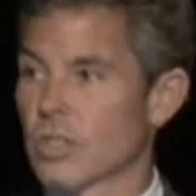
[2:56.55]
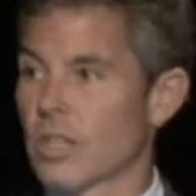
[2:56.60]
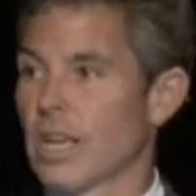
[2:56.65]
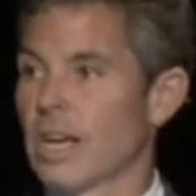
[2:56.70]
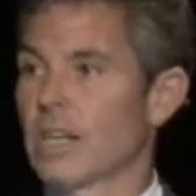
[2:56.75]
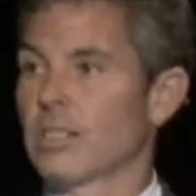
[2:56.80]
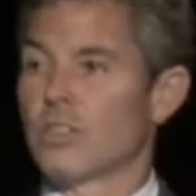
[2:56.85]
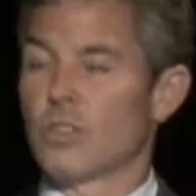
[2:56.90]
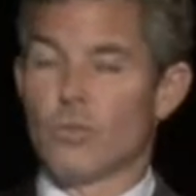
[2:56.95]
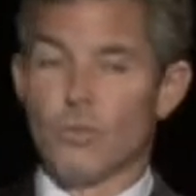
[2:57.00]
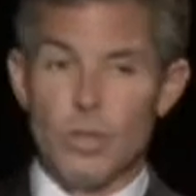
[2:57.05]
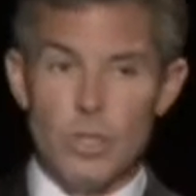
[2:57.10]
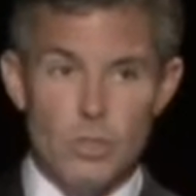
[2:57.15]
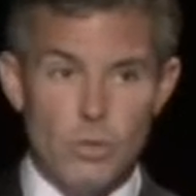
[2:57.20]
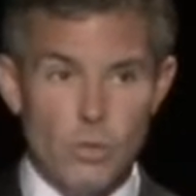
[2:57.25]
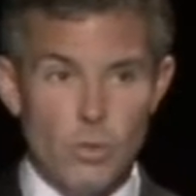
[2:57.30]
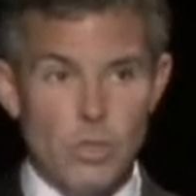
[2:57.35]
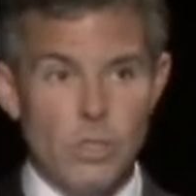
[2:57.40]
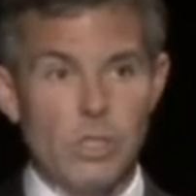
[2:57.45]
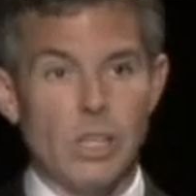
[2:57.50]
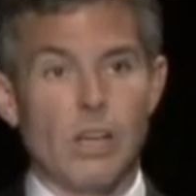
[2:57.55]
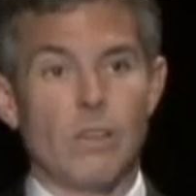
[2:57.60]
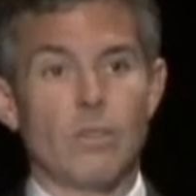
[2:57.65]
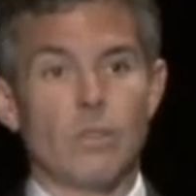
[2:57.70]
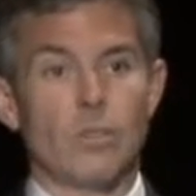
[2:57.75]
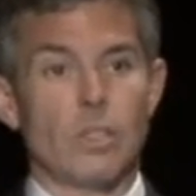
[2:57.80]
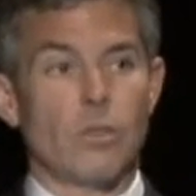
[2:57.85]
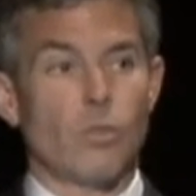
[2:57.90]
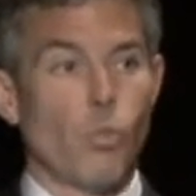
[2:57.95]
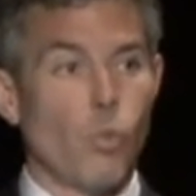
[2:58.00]
lines and resource
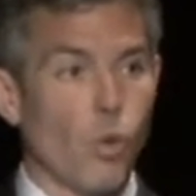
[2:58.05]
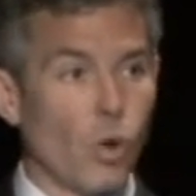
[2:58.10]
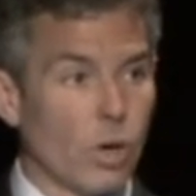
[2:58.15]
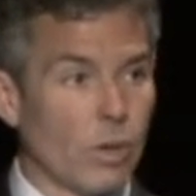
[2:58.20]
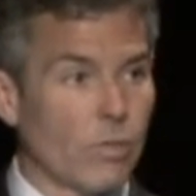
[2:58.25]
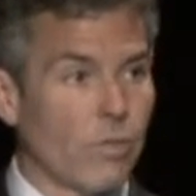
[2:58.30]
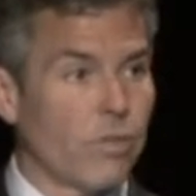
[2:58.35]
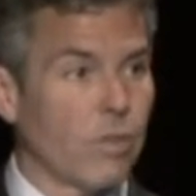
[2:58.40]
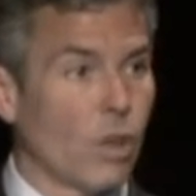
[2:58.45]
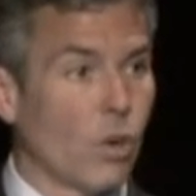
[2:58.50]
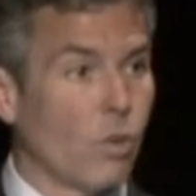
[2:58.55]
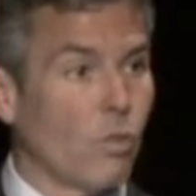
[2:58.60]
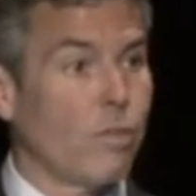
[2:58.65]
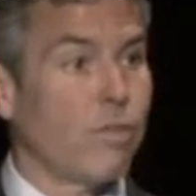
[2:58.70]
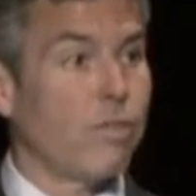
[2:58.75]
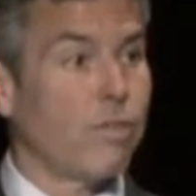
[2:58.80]
levels and workflow